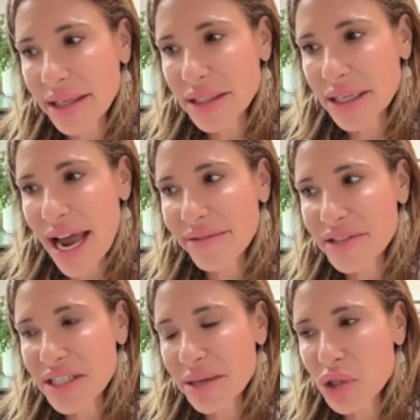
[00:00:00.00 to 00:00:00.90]
have
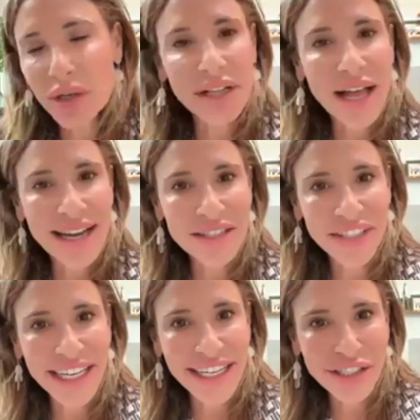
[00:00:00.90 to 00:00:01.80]
some sort of
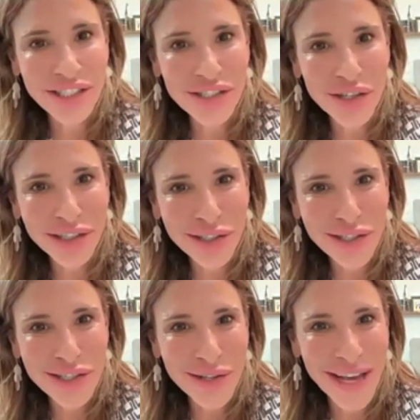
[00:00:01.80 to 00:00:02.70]
classification structure
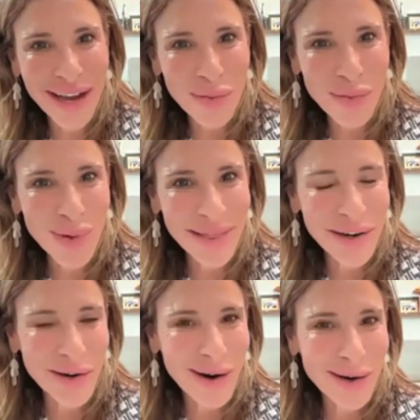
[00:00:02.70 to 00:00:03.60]
so that when
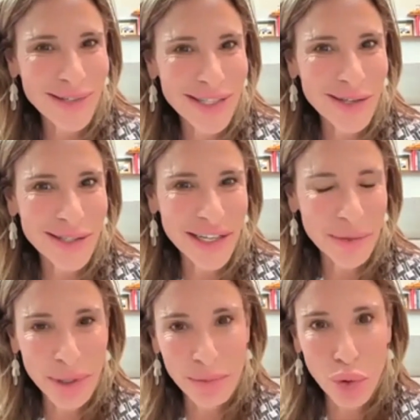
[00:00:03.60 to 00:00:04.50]
there are results, it
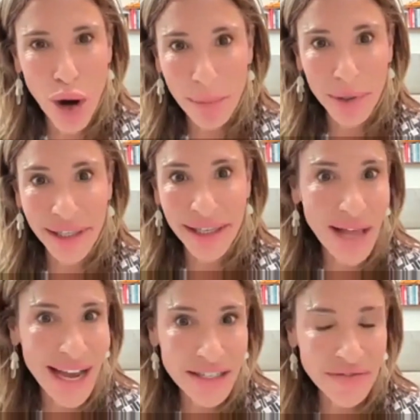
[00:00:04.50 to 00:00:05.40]
can be properly
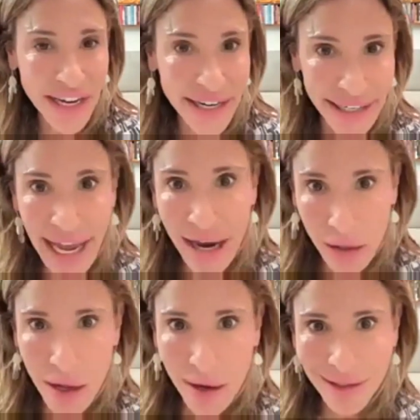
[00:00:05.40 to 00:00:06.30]
classified and
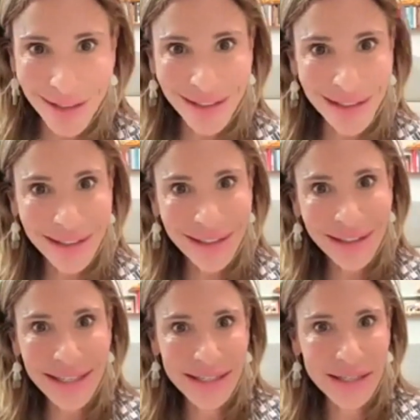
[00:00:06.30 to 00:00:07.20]
cataloged.
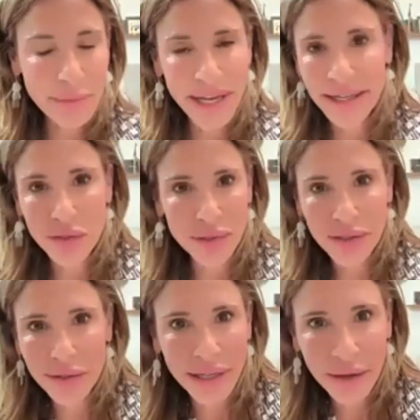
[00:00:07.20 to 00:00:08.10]
That's the base
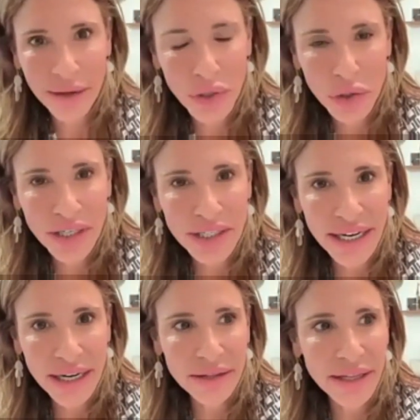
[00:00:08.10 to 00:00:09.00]
result. Like, we need
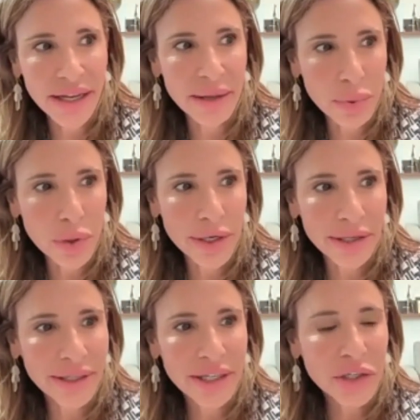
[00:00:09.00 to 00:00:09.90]
to the
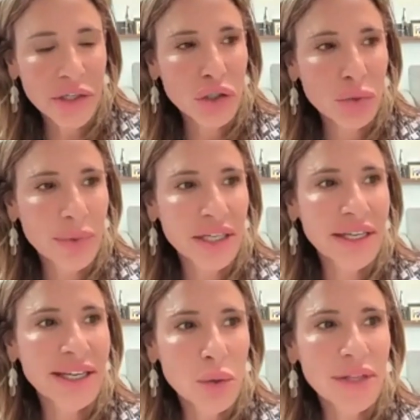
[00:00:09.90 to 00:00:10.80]
input, you should be
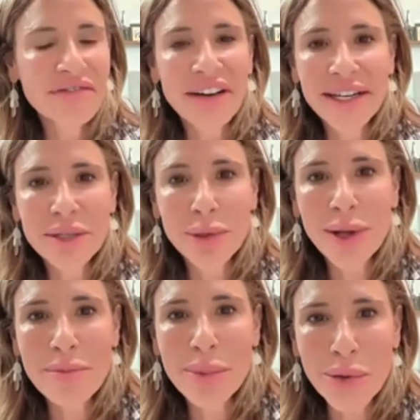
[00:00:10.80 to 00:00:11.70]
equally findable
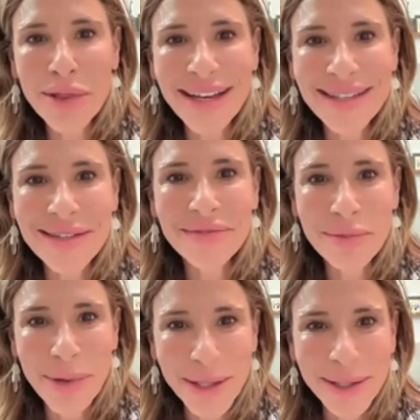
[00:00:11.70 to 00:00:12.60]
on both ends of
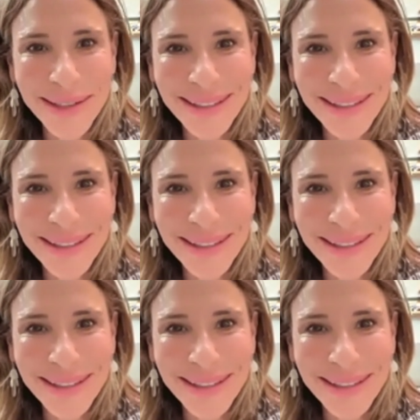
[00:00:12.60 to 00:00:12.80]
the model.